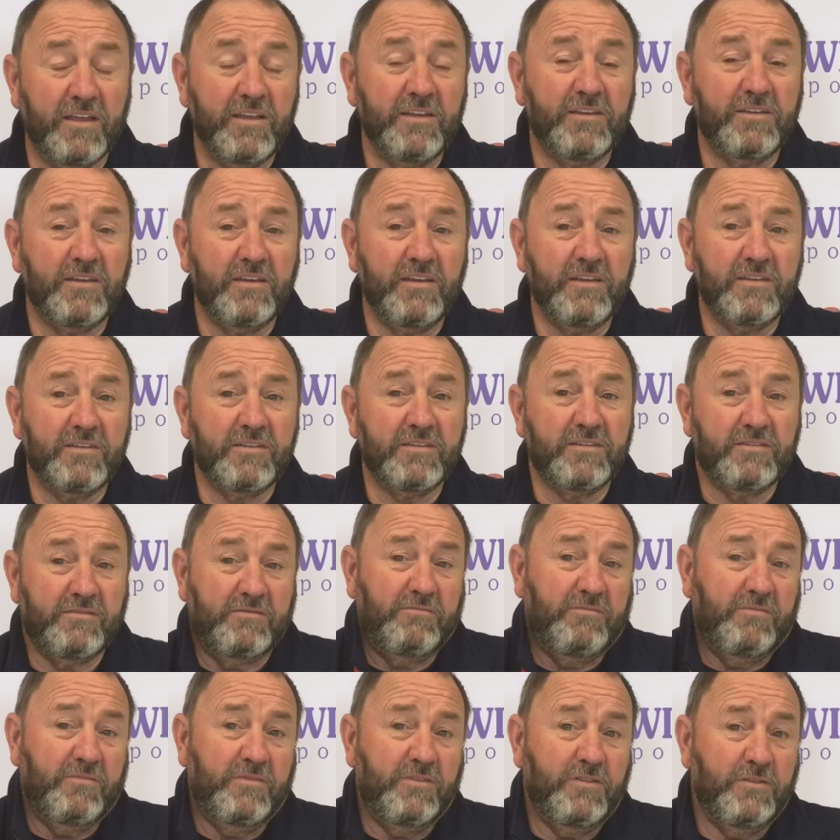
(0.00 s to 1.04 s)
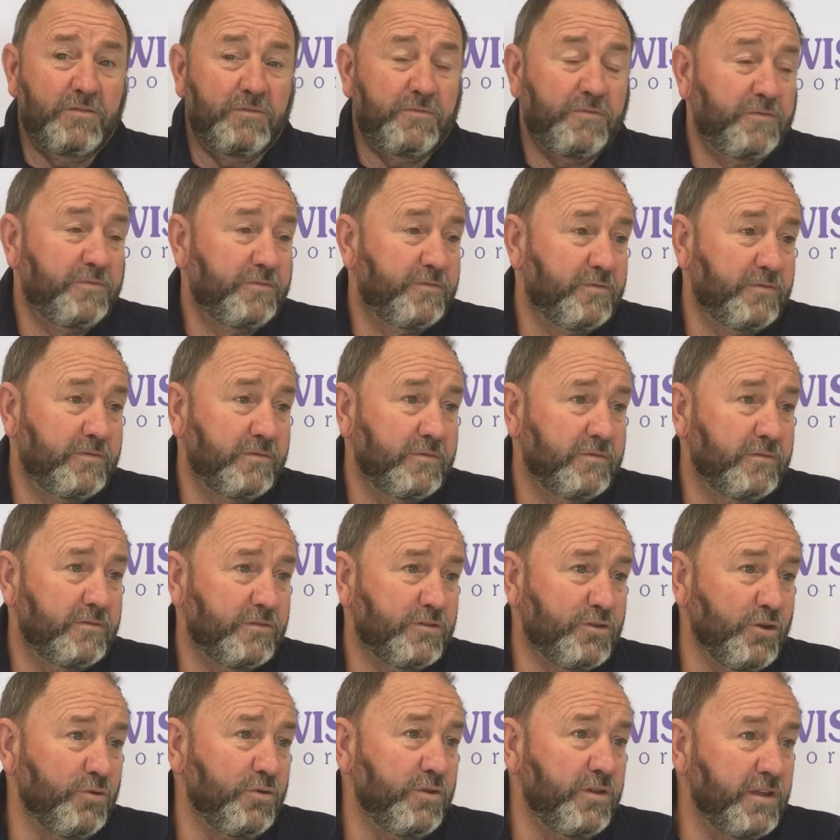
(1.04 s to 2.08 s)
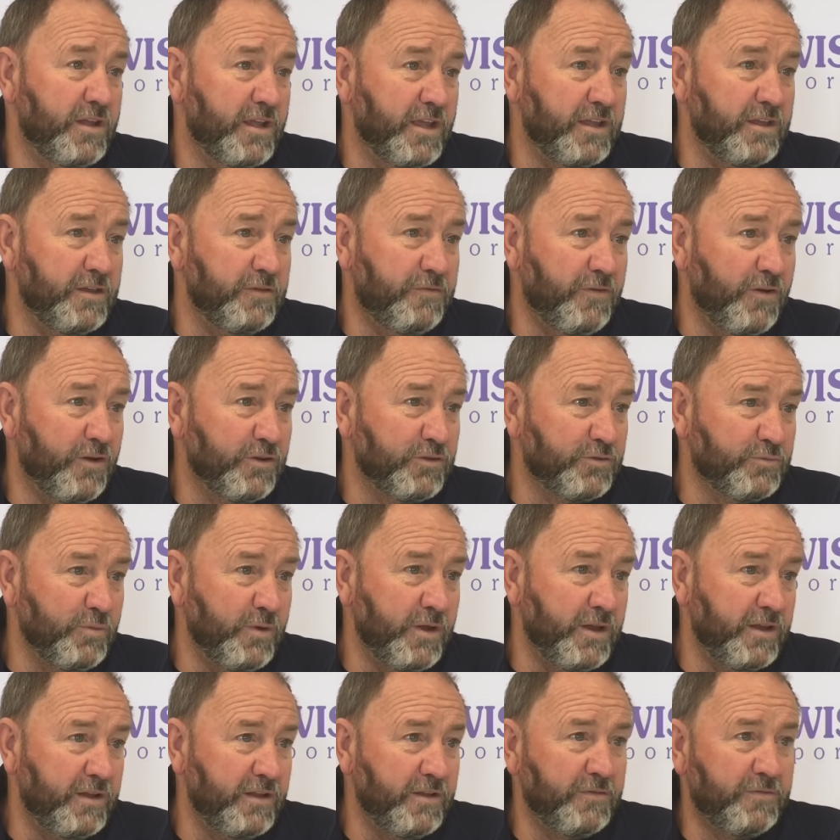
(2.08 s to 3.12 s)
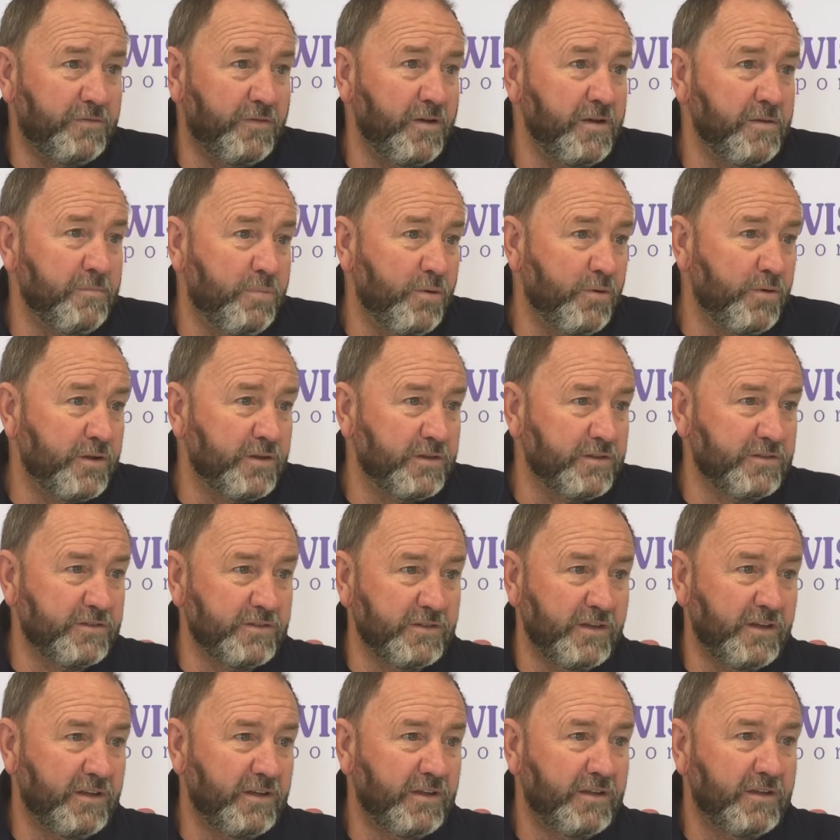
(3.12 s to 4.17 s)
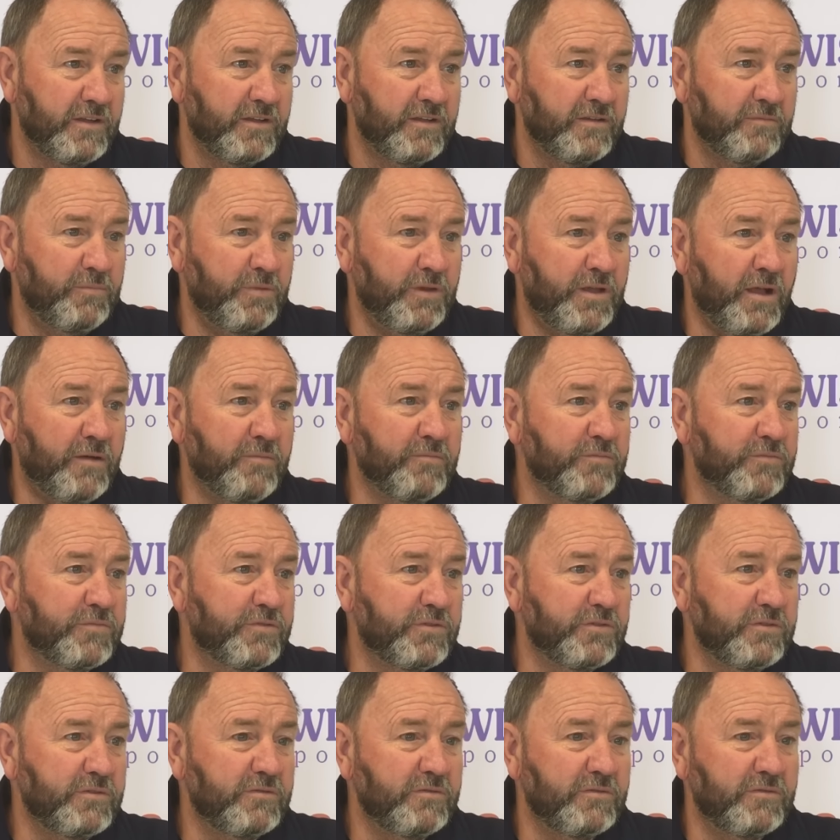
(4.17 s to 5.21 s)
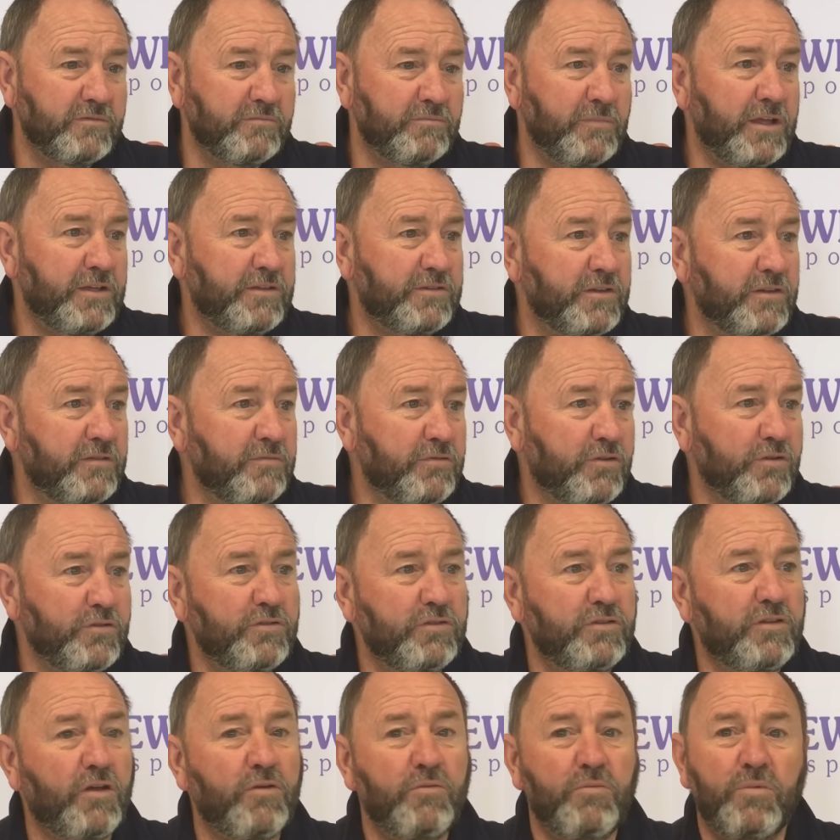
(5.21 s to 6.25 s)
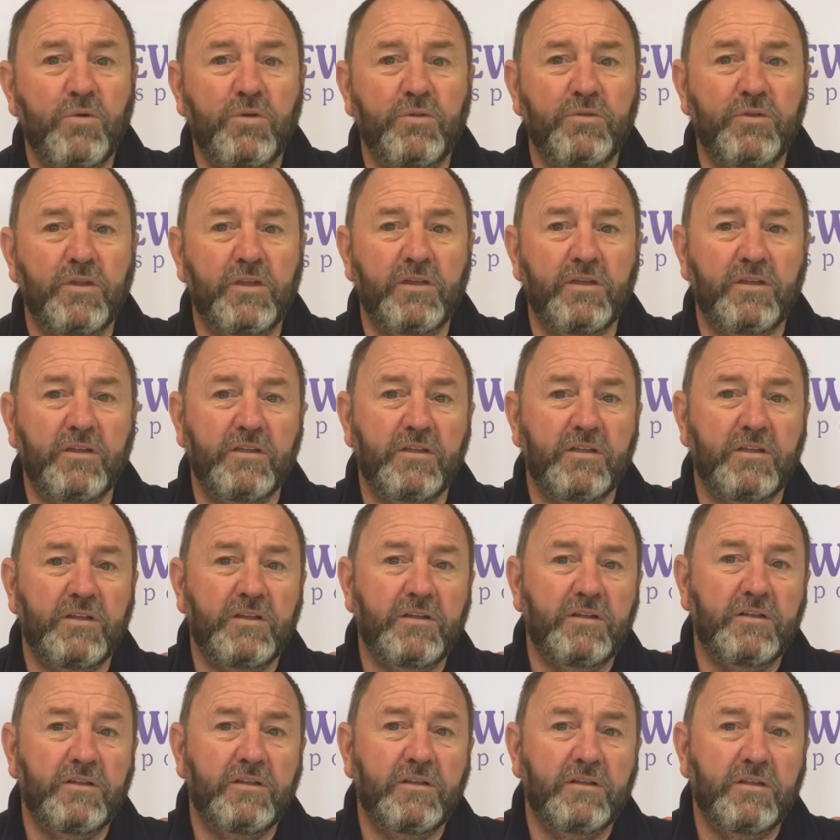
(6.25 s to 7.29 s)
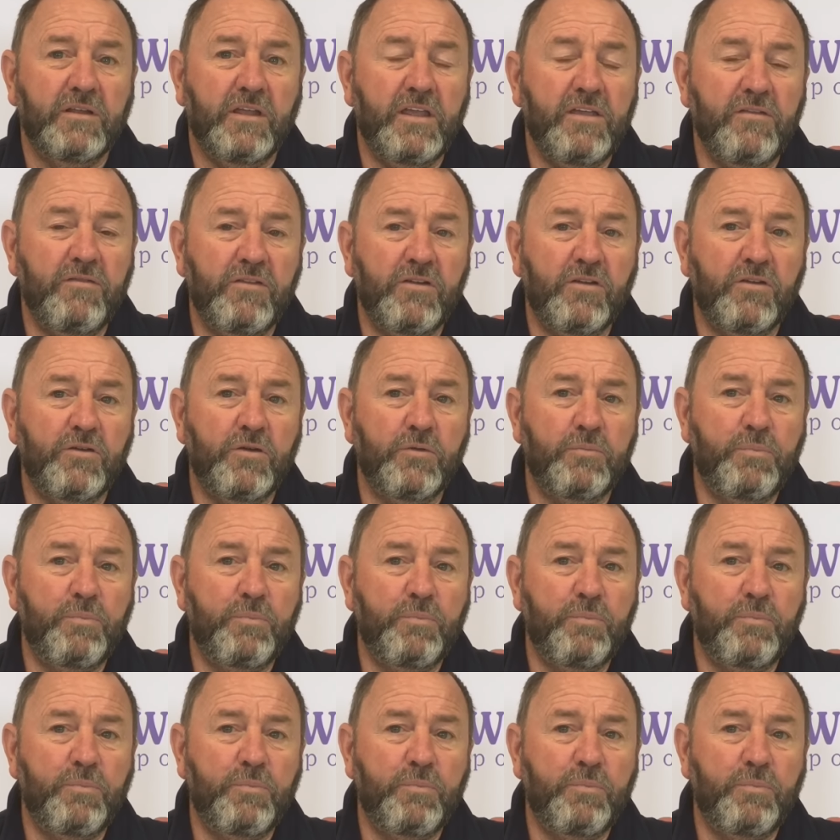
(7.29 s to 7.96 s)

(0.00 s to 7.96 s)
It's, it's sooner you get your first win, the three points becomes massive because you don't want the even on